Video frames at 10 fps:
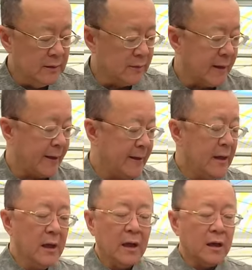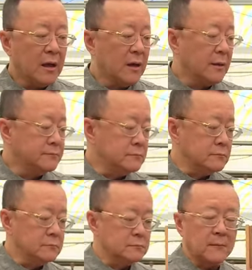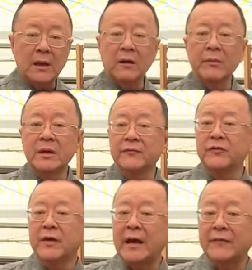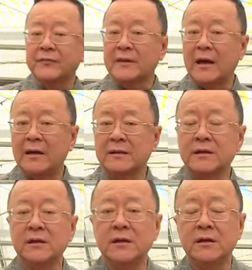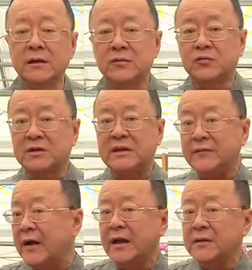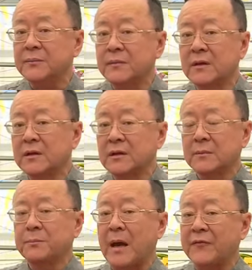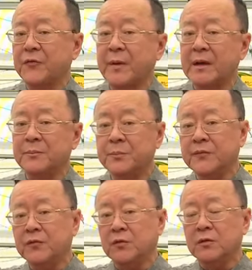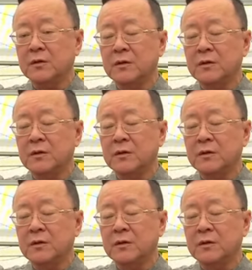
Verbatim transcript: Okay, how many of you have done the dividing Paphiopedilum before?